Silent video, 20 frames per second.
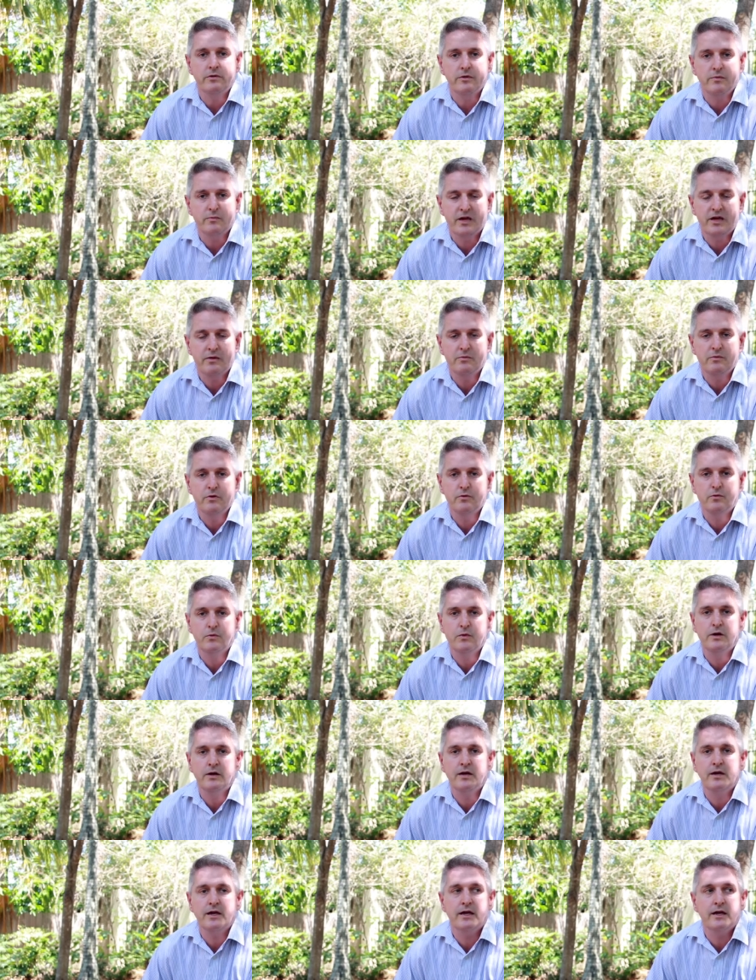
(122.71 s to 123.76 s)
the people who
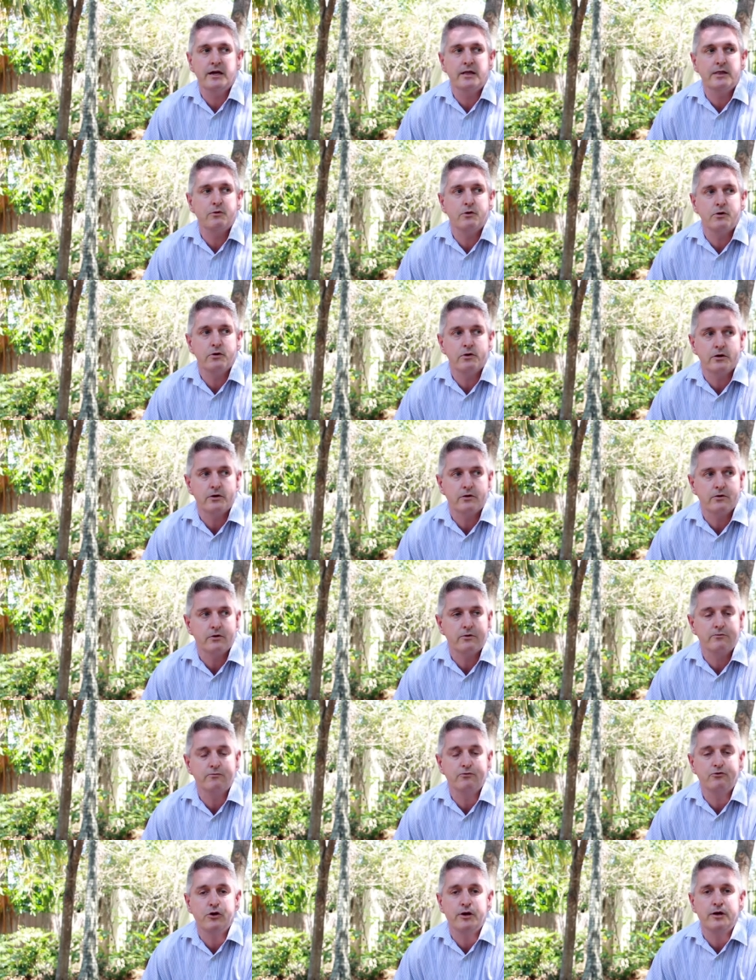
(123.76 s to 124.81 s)
work here, their other
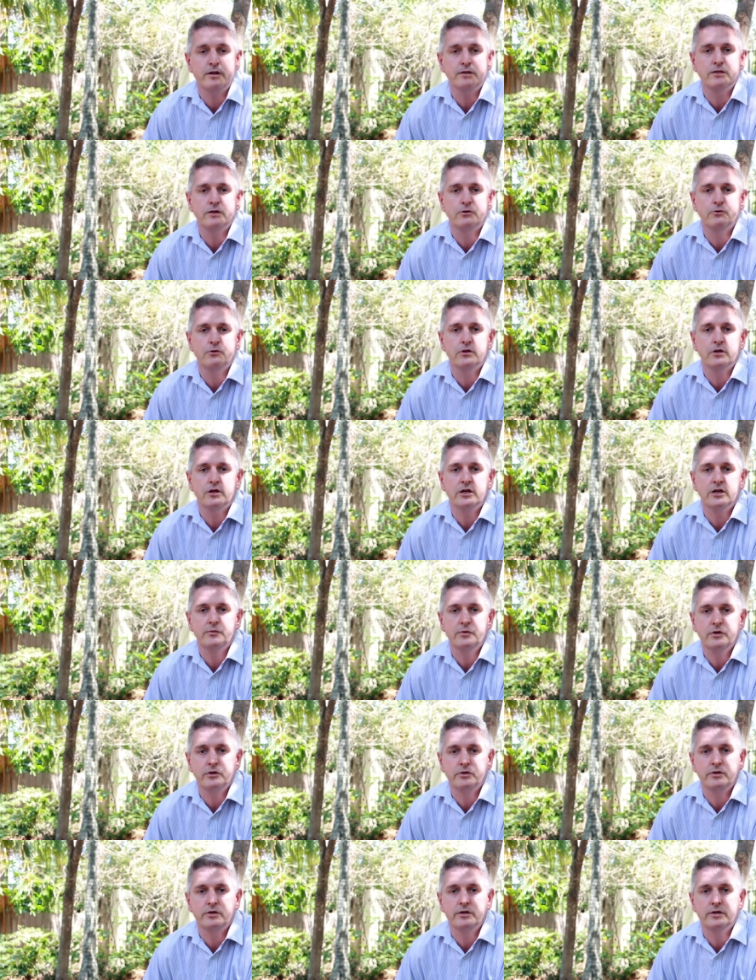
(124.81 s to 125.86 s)
friends, their other
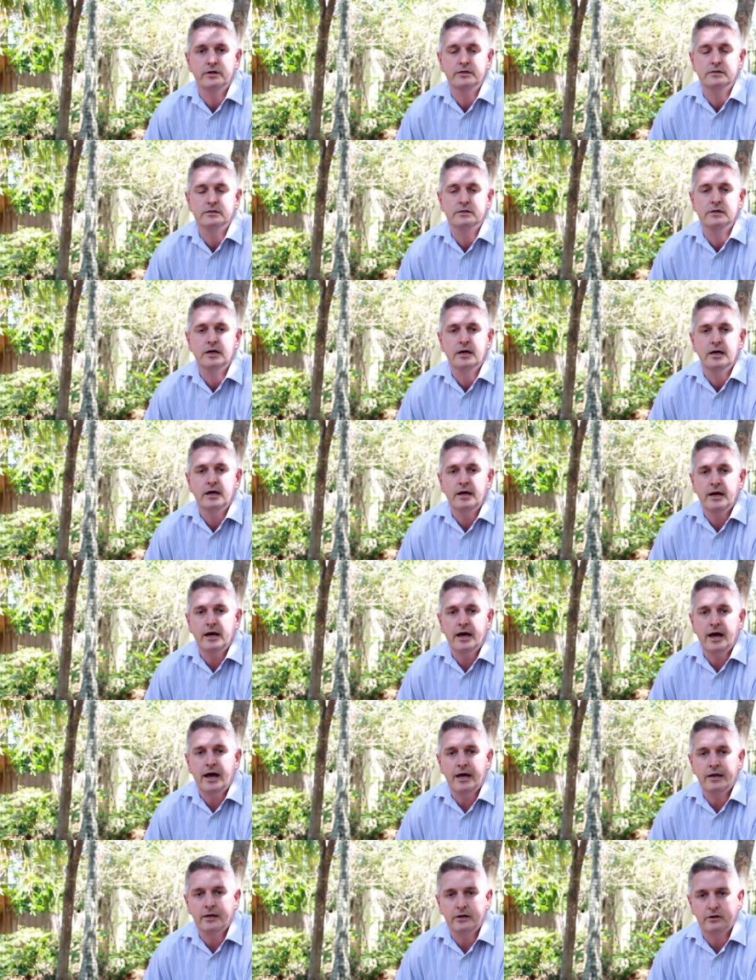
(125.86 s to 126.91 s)
communities,
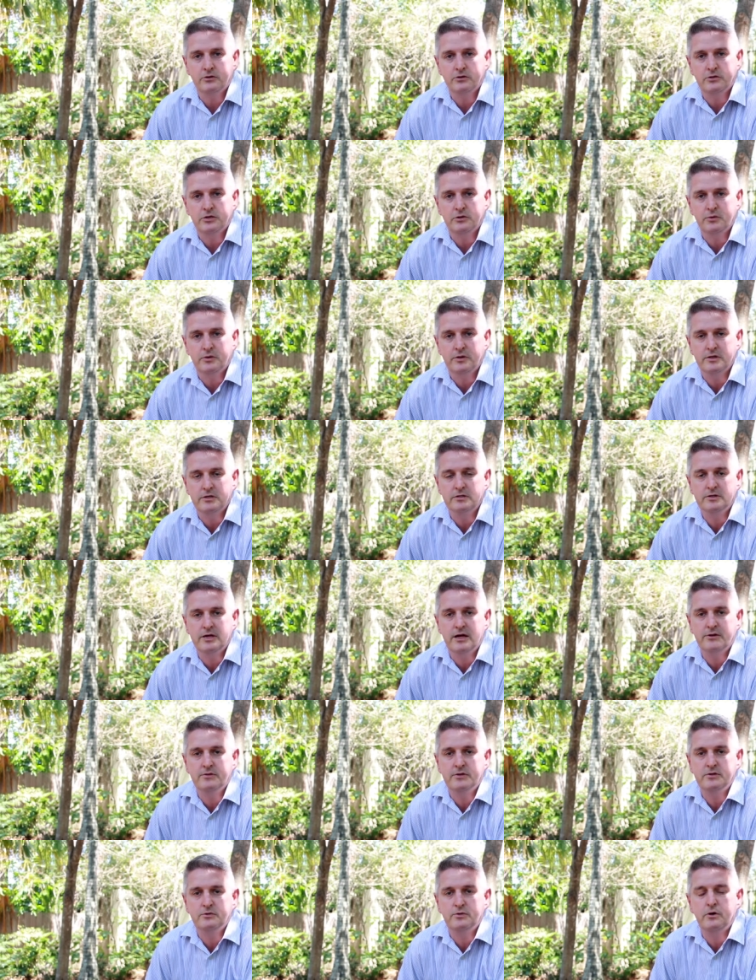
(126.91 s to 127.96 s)
and also with the staff
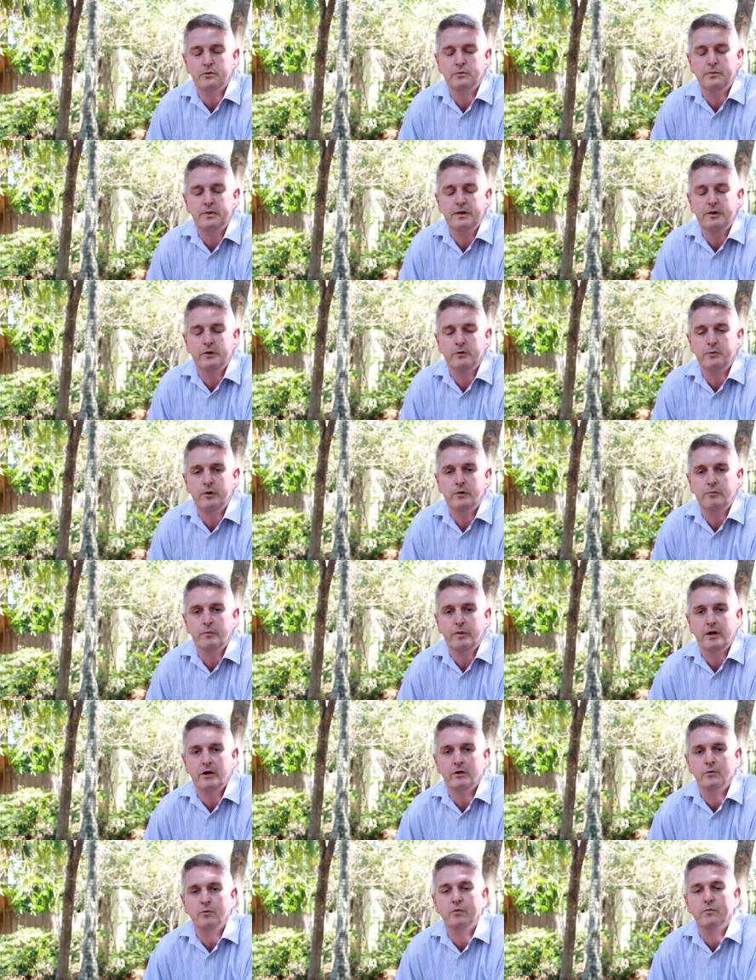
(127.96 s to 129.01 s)
as well. We, we
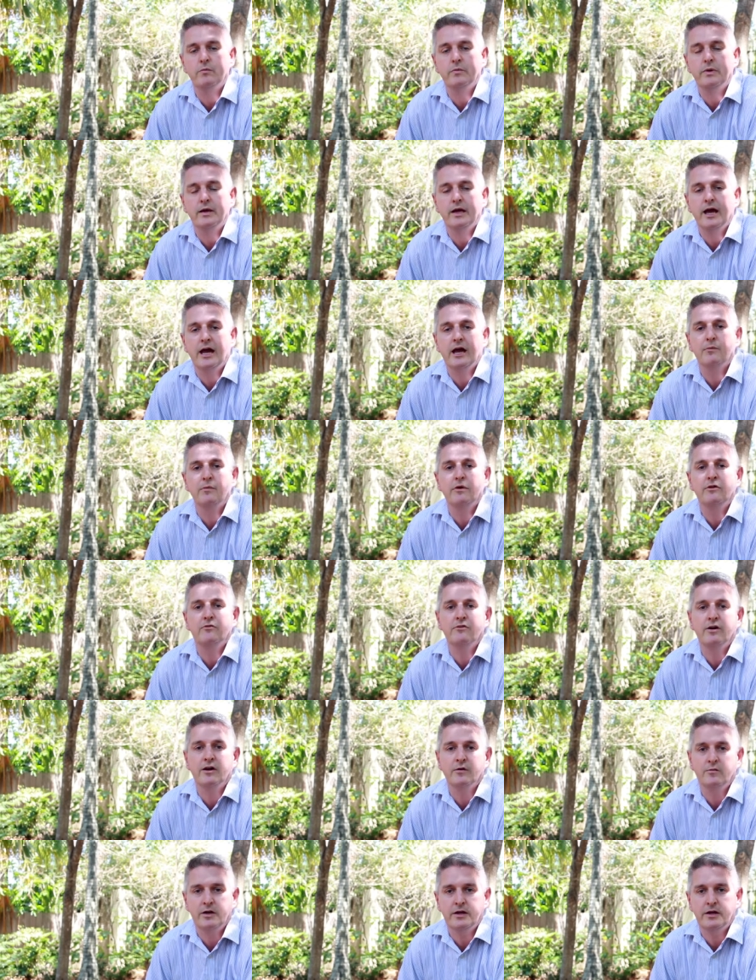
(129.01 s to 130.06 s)
become one big happy
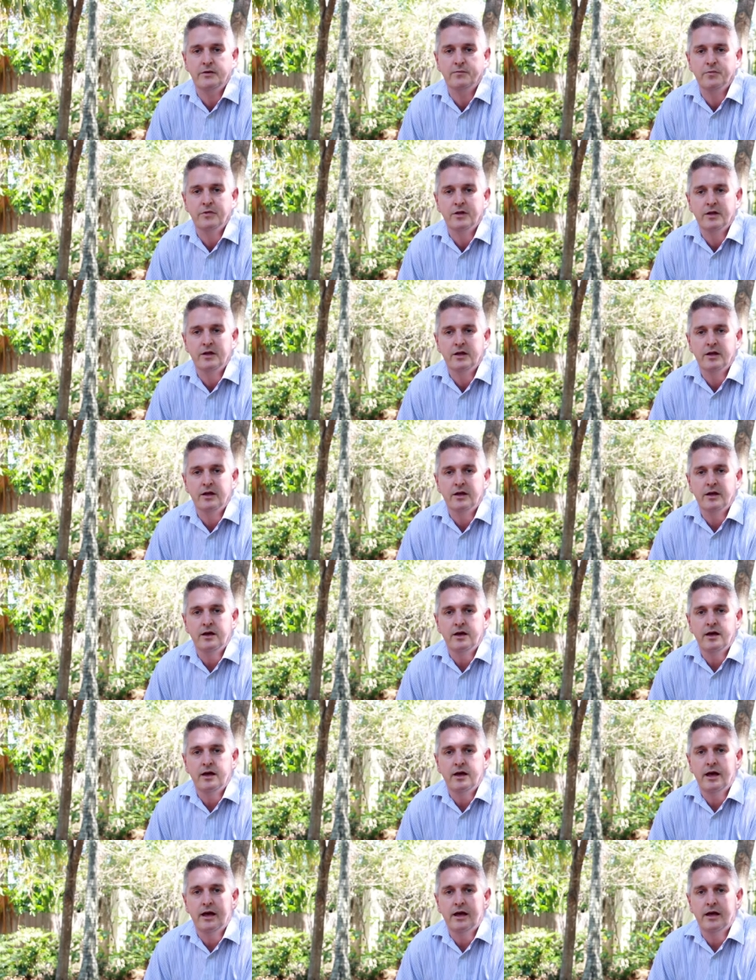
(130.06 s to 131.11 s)
family.
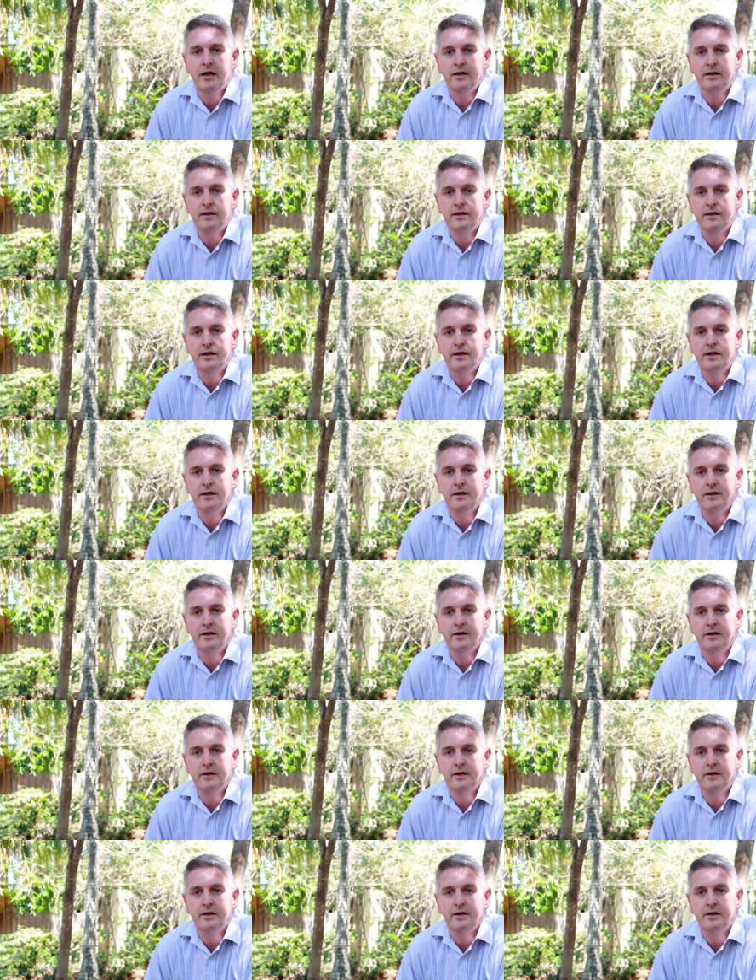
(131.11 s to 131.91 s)
And uh,